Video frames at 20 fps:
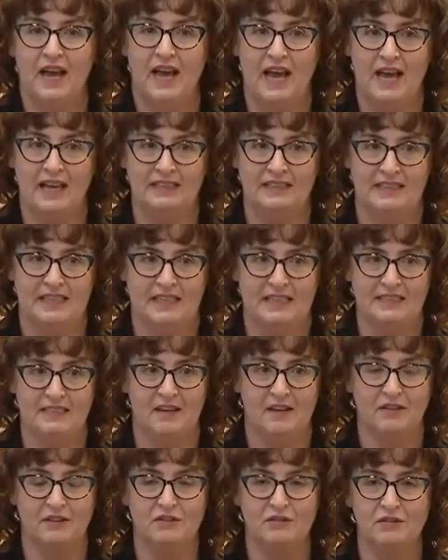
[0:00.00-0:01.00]

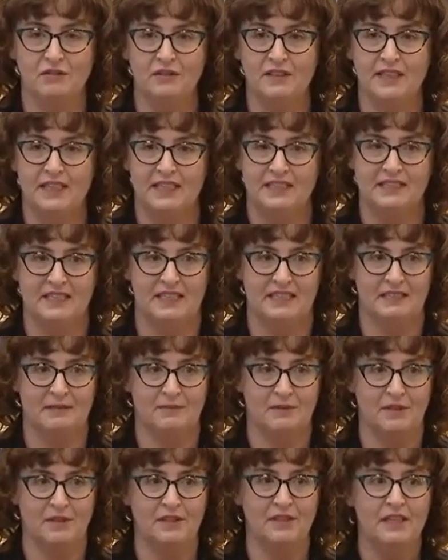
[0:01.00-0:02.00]
access are truly
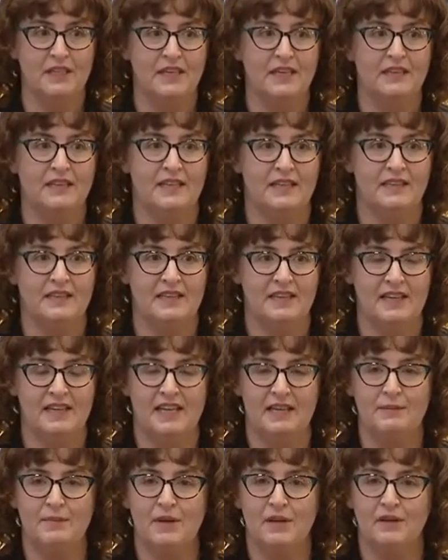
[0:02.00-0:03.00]
accessible, then
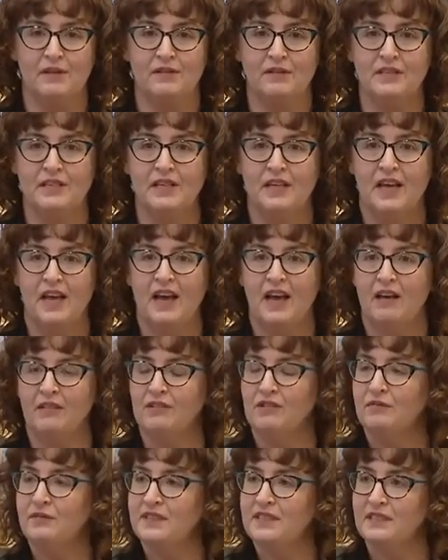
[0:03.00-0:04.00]
thinking about how
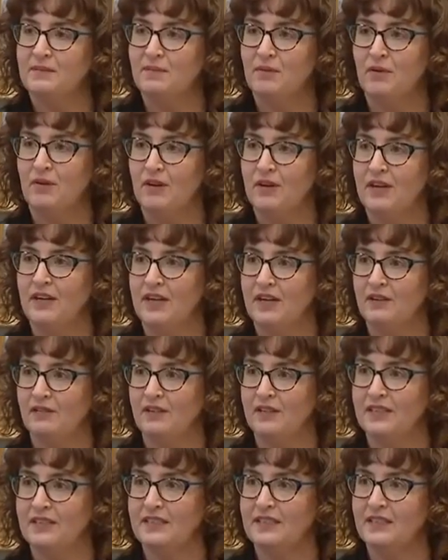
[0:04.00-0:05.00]
do we support
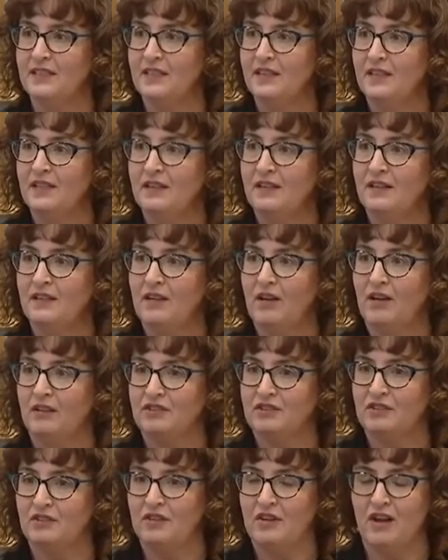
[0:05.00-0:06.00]
increased
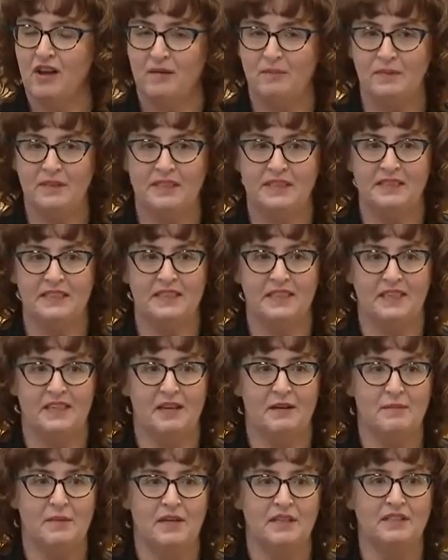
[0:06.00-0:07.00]
cultural competency
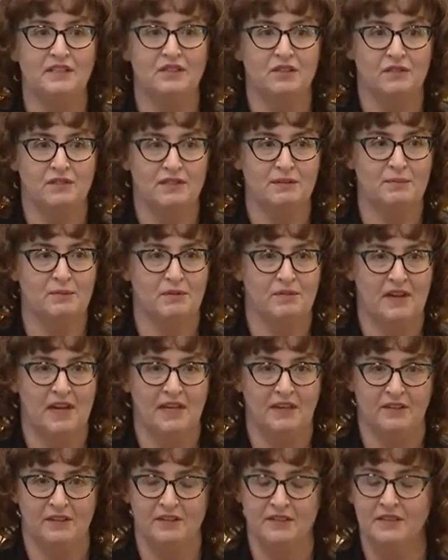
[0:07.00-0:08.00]
amongst service
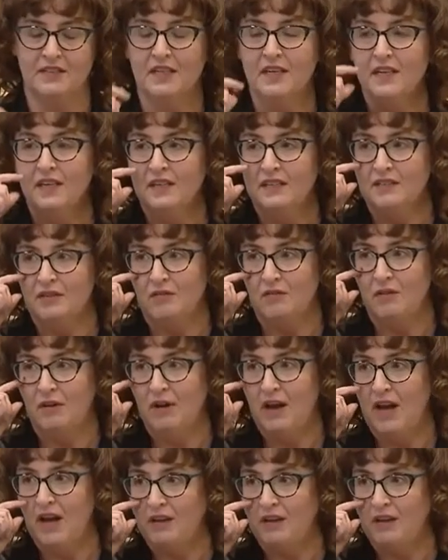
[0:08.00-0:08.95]
providers. So